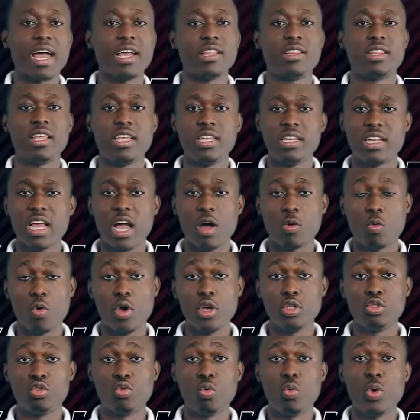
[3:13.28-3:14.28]
I think they are
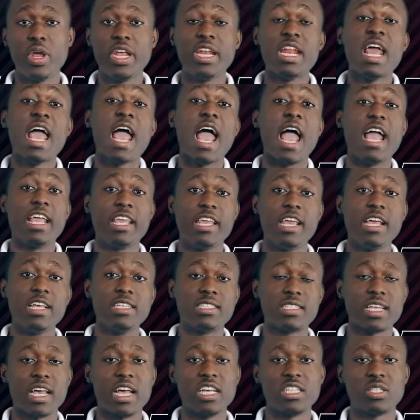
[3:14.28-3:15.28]
going to win
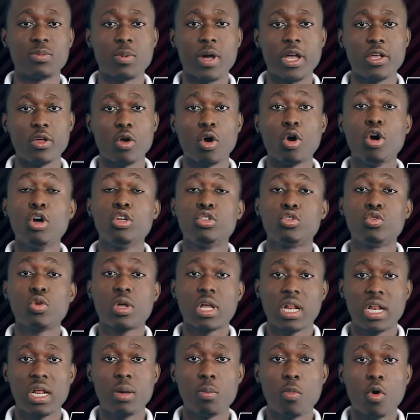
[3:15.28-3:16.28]
against Espanyol to
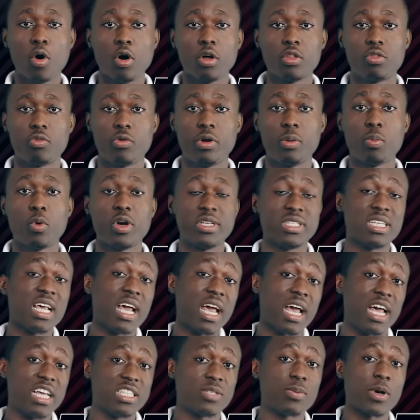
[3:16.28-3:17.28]
claim all 3 points.
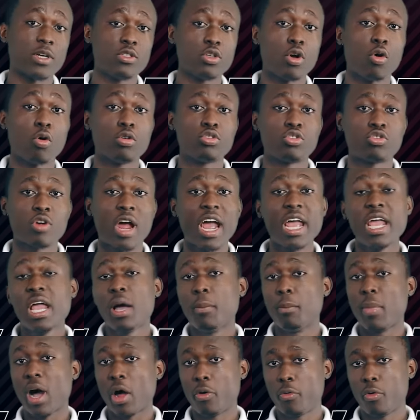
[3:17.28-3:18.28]
Espanyol will try,
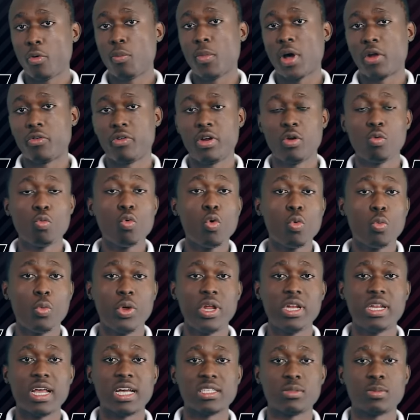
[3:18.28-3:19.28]
but Real Madrid will
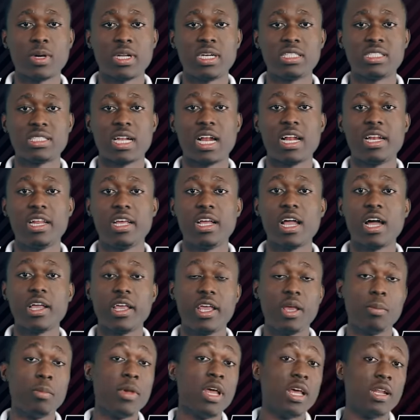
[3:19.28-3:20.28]
win their Spanish La Liga
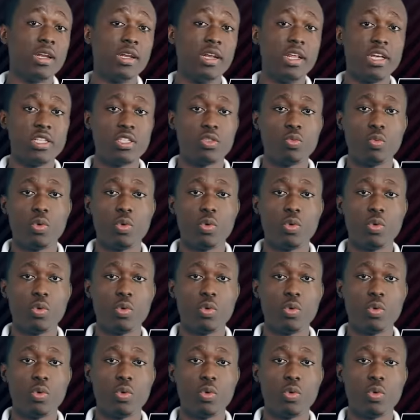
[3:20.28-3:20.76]
game this